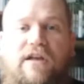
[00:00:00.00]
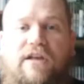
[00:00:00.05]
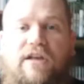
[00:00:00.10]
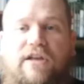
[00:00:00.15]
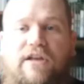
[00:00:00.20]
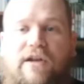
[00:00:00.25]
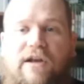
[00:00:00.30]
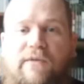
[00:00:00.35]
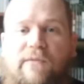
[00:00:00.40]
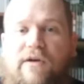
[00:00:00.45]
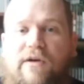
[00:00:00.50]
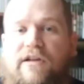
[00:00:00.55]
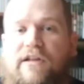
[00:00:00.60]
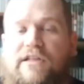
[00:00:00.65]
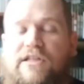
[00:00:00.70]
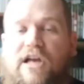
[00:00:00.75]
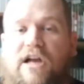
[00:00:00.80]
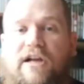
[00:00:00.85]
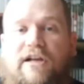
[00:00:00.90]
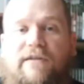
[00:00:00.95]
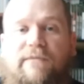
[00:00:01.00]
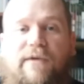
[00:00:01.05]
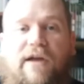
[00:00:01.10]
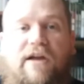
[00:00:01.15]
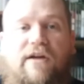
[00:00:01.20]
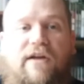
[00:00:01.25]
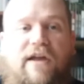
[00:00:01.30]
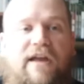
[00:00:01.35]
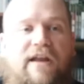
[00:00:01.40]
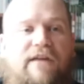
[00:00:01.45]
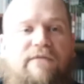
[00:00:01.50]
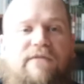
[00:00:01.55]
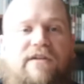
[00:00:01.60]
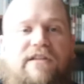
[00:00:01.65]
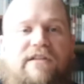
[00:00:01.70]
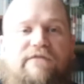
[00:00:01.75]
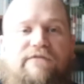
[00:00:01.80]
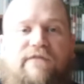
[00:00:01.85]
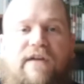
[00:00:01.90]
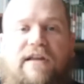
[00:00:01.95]
you know, I want to talk about. And I wanted
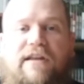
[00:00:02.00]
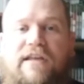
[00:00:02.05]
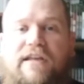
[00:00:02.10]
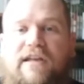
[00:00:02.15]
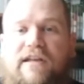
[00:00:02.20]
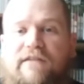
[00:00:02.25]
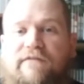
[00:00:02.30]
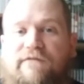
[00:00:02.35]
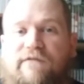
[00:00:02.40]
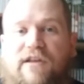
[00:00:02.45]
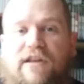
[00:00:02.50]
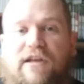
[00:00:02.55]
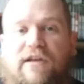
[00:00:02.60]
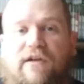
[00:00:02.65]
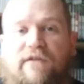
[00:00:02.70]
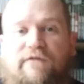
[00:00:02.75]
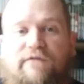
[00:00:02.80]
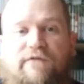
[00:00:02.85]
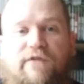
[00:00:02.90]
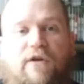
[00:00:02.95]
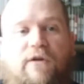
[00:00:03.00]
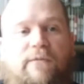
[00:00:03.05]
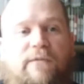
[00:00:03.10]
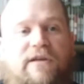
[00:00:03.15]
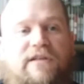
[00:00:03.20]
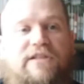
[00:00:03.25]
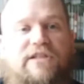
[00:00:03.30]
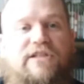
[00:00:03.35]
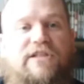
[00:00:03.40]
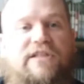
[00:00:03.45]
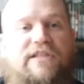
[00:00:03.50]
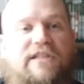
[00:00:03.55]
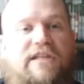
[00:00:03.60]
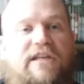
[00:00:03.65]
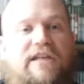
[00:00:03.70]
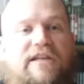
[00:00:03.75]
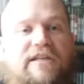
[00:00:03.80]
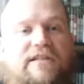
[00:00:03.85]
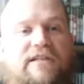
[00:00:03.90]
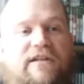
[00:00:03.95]
to finally get a video film because it's just
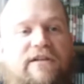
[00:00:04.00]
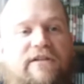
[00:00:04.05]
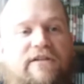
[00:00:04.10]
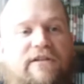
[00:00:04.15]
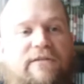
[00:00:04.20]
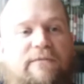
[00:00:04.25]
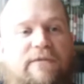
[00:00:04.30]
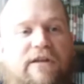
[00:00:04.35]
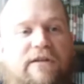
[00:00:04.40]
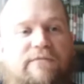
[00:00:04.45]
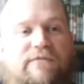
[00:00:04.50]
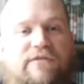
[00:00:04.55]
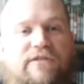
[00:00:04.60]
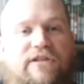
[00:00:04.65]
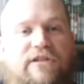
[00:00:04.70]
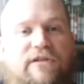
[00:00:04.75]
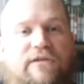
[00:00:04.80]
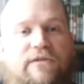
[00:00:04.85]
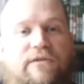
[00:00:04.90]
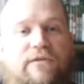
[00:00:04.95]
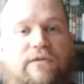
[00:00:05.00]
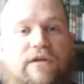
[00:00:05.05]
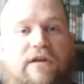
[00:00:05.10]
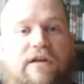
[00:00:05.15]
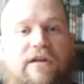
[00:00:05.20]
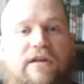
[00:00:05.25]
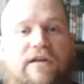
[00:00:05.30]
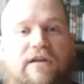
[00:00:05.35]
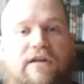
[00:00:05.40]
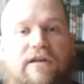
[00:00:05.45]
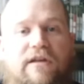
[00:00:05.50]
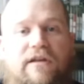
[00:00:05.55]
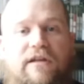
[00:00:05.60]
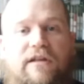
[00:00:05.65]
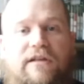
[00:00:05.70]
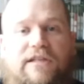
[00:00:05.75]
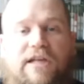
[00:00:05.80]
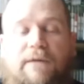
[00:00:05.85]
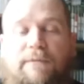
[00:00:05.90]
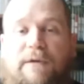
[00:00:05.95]
easier to be able to
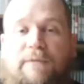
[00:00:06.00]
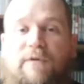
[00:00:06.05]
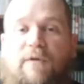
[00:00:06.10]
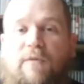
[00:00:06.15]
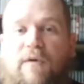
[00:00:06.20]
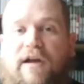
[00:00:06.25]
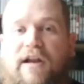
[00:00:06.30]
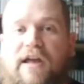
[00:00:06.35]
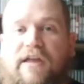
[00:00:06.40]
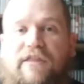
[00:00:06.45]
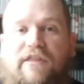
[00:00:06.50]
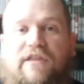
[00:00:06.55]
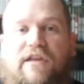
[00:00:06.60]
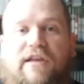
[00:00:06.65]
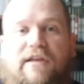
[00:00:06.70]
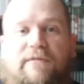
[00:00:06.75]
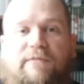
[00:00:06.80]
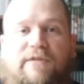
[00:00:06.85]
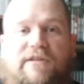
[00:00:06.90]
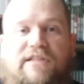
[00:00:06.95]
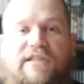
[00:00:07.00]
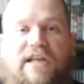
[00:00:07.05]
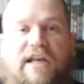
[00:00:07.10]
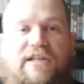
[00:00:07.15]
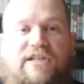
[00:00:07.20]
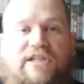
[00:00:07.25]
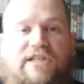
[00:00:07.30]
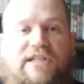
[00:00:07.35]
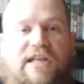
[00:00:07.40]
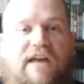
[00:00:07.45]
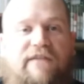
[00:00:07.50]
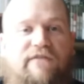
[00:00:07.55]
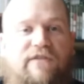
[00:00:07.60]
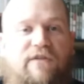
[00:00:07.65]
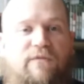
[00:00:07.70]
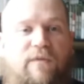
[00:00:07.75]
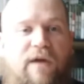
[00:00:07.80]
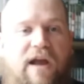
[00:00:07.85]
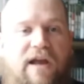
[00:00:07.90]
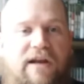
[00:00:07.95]
tell people what I think besides just having to
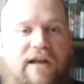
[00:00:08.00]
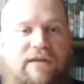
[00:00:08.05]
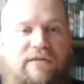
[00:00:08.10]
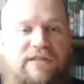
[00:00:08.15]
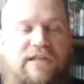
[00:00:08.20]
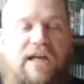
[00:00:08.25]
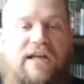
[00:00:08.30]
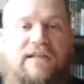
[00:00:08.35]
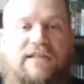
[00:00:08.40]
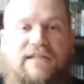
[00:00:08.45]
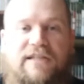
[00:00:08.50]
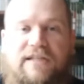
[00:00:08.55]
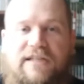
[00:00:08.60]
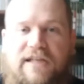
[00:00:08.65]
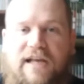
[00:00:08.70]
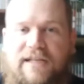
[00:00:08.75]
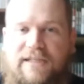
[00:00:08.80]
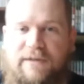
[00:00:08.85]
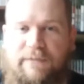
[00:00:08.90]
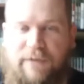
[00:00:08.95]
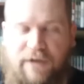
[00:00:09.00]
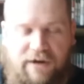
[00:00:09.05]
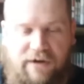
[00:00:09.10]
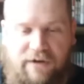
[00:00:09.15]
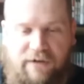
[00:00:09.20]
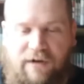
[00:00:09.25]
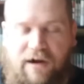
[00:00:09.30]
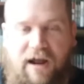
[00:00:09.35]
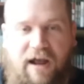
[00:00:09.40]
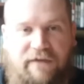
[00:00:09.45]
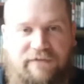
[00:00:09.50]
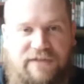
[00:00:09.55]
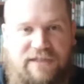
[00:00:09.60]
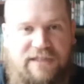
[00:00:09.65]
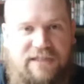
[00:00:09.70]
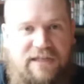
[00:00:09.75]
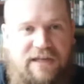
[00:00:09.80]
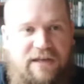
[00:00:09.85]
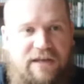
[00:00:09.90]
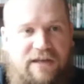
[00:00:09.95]
write out tons and tons of
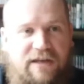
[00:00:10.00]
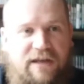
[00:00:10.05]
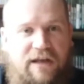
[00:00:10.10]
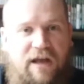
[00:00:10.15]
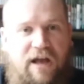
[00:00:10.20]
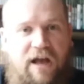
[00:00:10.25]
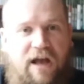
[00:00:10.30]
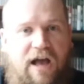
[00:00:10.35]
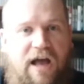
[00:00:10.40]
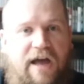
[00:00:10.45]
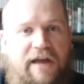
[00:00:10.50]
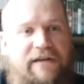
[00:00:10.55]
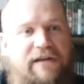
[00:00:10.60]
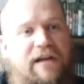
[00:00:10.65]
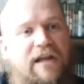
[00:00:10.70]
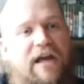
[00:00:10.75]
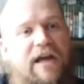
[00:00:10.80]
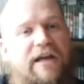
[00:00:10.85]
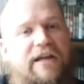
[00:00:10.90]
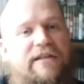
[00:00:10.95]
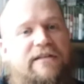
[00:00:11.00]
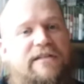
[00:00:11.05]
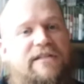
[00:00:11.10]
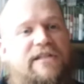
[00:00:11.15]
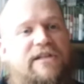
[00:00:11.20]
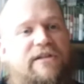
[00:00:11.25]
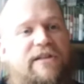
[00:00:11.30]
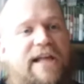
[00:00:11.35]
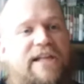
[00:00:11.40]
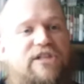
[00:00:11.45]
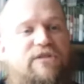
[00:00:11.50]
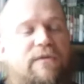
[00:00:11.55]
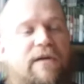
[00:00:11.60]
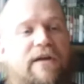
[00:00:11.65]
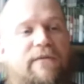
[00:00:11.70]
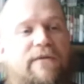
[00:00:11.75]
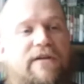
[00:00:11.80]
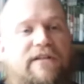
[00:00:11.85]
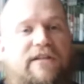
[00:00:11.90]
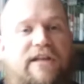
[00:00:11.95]
paragraphs uh, online. So that's why
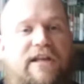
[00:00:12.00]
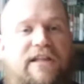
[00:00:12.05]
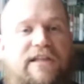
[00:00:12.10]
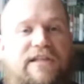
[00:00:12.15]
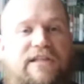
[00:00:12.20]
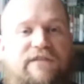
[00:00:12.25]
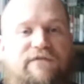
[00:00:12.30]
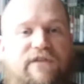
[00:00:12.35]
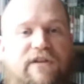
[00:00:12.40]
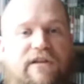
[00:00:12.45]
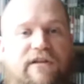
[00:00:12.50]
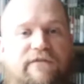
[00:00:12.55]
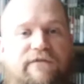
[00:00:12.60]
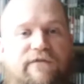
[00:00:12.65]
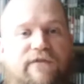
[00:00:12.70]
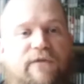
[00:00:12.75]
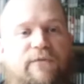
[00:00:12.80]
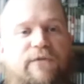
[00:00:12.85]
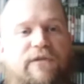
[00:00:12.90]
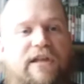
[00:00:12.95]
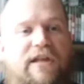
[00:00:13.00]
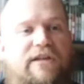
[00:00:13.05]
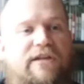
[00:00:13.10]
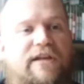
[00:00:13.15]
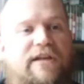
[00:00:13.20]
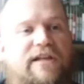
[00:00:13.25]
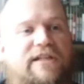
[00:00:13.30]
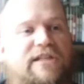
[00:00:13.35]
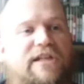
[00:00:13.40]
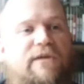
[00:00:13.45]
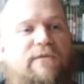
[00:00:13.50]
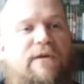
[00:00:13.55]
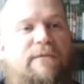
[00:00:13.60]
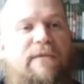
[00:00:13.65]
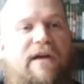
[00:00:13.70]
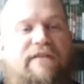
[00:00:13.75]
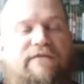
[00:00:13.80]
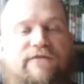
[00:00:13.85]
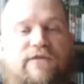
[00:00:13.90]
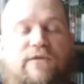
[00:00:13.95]
I wanted to get this video film and let you guys know what
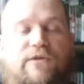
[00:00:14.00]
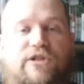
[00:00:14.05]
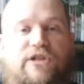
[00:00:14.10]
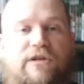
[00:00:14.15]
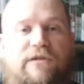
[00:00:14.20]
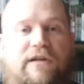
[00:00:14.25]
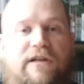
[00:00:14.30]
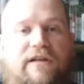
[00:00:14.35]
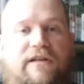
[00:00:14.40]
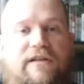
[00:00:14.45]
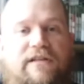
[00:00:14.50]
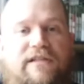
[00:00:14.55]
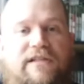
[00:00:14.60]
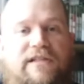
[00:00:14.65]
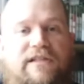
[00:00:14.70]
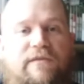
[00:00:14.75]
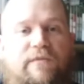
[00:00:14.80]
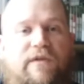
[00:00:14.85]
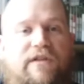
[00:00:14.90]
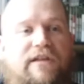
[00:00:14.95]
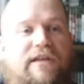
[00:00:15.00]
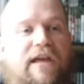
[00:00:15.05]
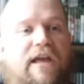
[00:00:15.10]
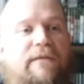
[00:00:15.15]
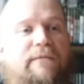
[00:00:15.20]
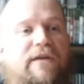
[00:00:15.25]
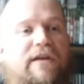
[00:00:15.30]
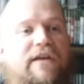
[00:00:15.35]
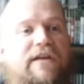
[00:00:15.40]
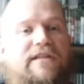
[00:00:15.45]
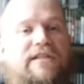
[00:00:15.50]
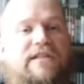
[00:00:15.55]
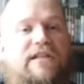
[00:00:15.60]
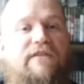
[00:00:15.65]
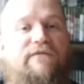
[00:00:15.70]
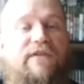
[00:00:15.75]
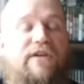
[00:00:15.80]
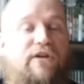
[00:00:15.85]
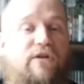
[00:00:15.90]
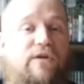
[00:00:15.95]
my future is with gaming and
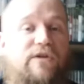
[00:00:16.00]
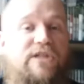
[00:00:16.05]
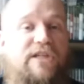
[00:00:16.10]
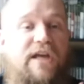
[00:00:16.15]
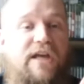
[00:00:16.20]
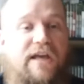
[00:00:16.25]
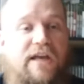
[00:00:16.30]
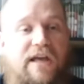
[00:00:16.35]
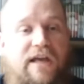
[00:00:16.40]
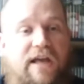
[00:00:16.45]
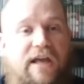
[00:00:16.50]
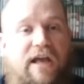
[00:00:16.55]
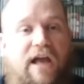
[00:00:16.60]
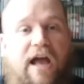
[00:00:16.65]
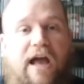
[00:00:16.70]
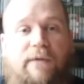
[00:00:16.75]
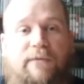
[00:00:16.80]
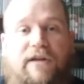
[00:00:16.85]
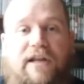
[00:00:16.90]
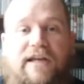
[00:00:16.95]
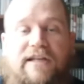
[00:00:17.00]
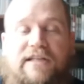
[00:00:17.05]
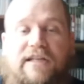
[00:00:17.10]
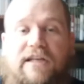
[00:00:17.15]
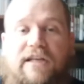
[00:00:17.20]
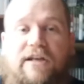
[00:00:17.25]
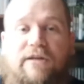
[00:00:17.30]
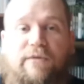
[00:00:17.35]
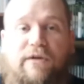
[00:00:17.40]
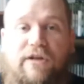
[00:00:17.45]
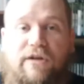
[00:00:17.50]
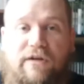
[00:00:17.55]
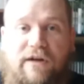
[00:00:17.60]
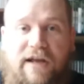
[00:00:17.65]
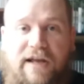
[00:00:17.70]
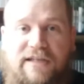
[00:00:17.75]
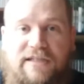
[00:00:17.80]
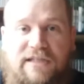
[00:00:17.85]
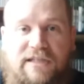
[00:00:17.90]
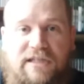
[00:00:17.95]
stuff. And of course, I would like to hear what your
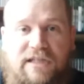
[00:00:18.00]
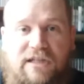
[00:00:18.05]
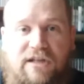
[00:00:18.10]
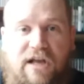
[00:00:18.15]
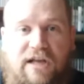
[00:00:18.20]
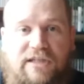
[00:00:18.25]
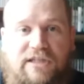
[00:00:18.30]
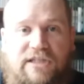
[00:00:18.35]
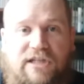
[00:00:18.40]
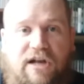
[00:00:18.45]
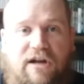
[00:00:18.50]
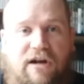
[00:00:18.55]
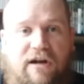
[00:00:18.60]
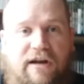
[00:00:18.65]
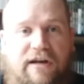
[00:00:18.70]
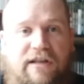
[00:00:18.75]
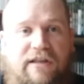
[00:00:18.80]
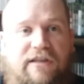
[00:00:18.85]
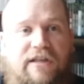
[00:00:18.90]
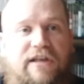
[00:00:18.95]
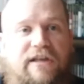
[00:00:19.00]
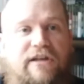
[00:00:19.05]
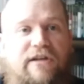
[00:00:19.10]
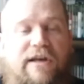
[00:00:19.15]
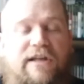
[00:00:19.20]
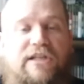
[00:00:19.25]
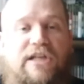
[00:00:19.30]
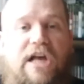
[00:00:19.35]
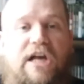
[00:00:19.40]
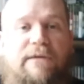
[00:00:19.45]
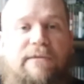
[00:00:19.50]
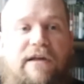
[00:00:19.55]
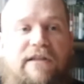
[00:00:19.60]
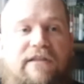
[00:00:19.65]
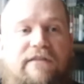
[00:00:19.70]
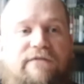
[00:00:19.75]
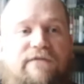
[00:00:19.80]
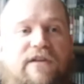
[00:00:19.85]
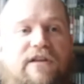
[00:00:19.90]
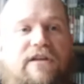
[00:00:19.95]
guys' thoughts are. Anything you know I talk about in
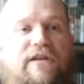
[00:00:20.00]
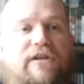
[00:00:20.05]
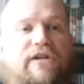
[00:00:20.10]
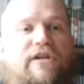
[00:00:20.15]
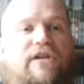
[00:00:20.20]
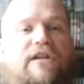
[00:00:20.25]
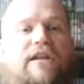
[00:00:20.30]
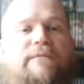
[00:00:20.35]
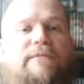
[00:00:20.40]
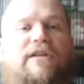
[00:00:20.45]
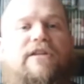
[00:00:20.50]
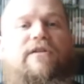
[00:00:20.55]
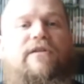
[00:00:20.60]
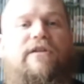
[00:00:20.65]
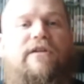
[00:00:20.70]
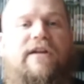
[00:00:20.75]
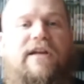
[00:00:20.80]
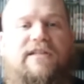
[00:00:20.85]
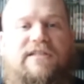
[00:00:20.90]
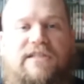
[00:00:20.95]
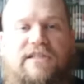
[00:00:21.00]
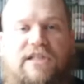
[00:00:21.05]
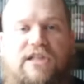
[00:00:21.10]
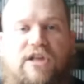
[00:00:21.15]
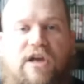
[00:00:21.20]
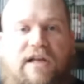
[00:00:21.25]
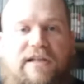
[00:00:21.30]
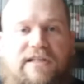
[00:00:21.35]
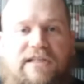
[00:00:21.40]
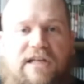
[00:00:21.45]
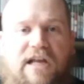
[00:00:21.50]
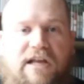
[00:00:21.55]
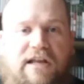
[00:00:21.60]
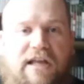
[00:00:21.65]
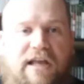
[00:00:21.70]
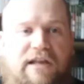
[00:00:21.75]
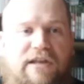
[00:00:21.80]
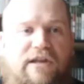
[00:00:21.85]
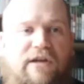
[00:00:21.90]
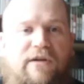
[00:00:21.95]
the video, you know, let me know your guys' thoughts on
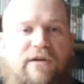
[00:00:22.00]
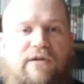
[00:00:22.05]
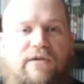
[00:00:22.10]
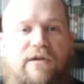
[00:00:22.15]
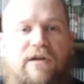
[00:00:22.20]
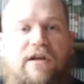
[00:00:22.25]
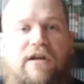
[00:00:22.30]
it and your